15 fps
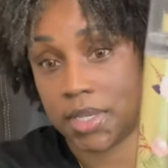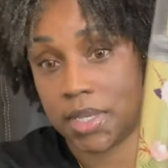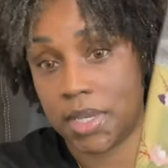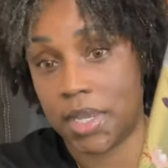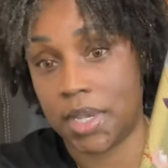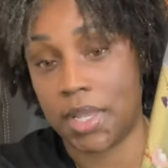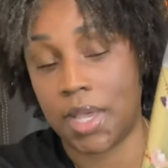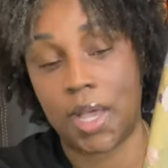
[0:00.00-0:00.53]

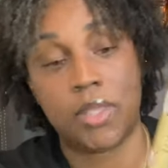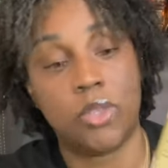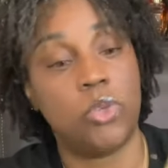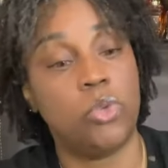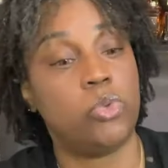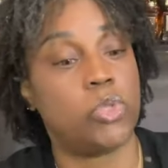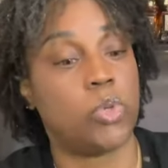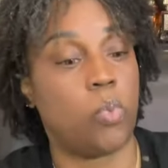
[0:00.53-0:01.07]
And I
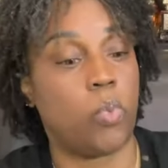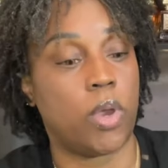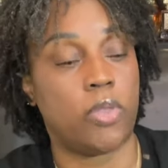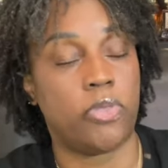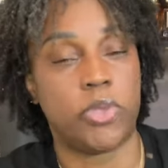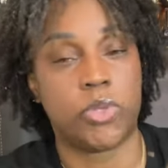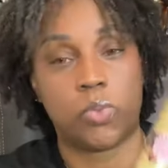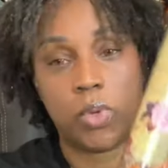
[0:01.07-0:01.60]
used to wear
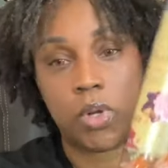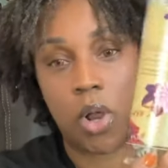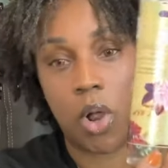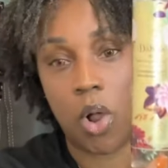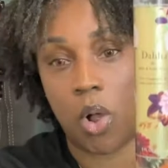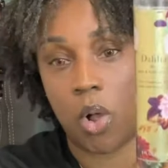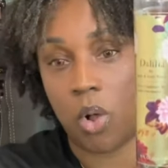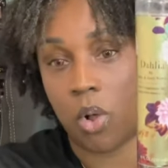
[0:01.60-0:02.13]
this one
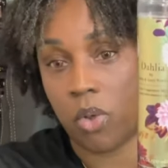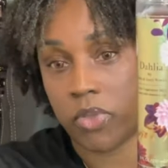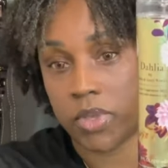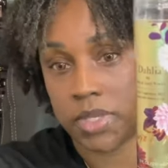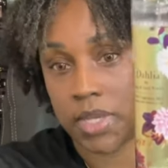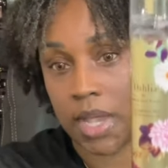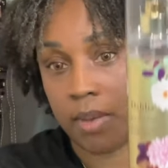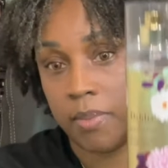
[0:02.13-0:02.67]
all the
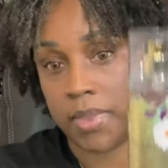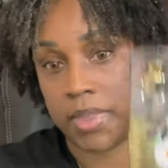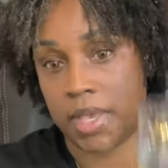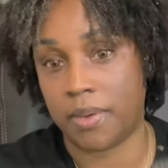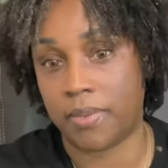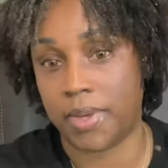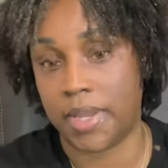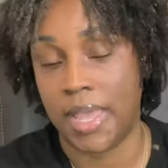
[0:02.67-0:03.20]
time with
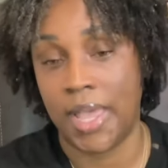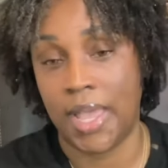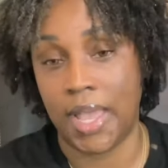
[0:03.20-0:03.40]
that one.